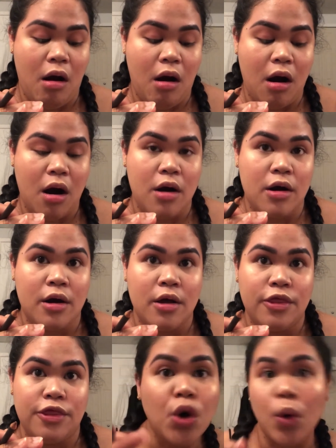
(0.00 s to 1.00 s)
are
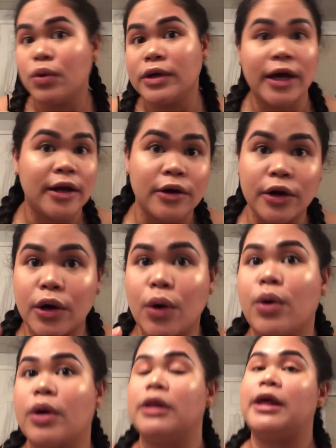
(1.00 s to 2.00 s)
go-getter
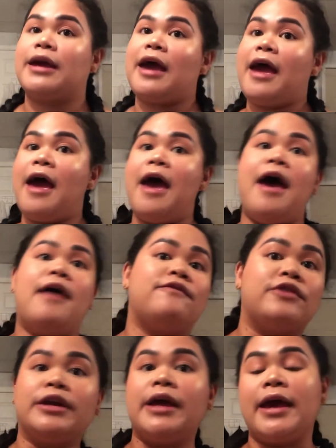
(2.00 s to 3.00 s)
or like
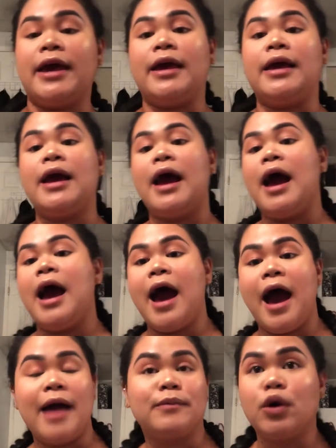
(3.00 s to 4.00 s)
everyday
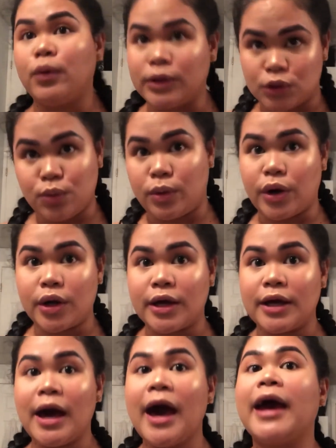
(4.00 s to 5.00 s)
I'm going to work
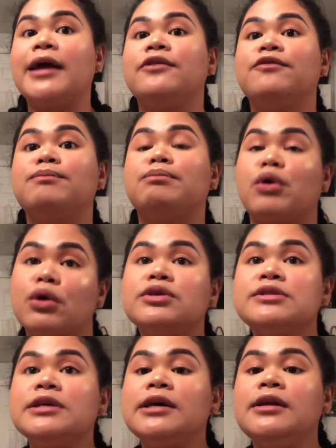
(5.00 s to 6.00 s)
kind of
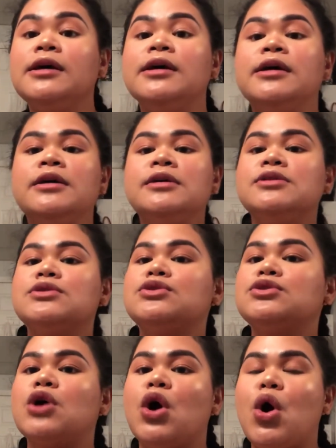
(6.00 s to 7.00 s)
person.
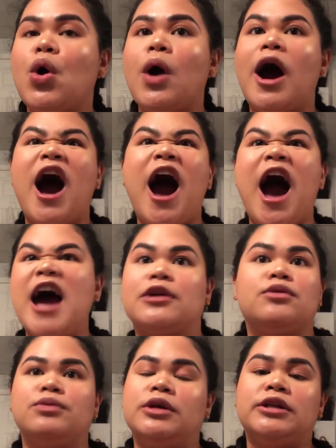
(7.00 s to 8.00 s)
So
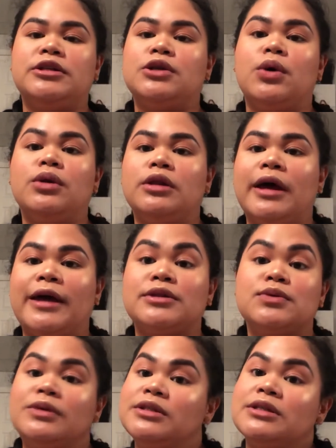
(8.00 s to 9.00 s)
I really don't
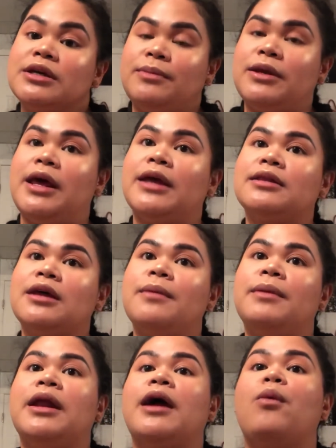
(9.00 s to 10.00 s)
like to intimidate
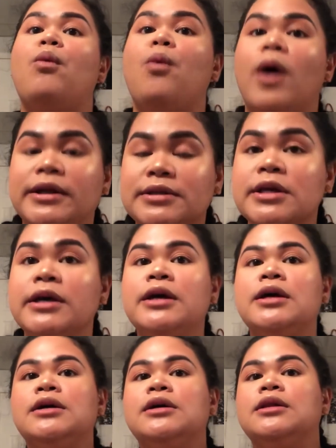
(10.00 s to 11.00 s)
them, and I want
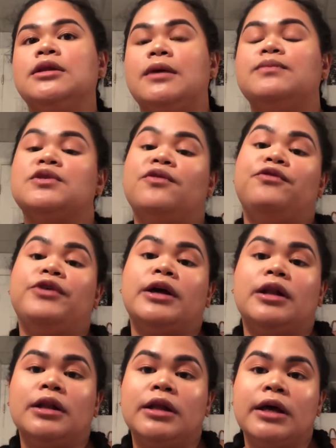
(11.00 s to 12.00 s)
them to
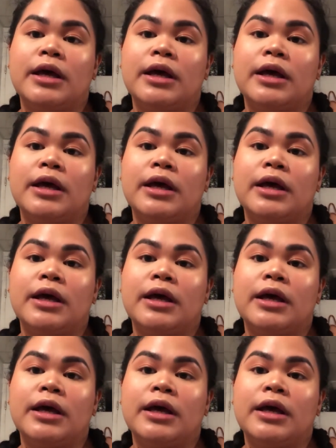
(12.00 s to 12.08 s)
feel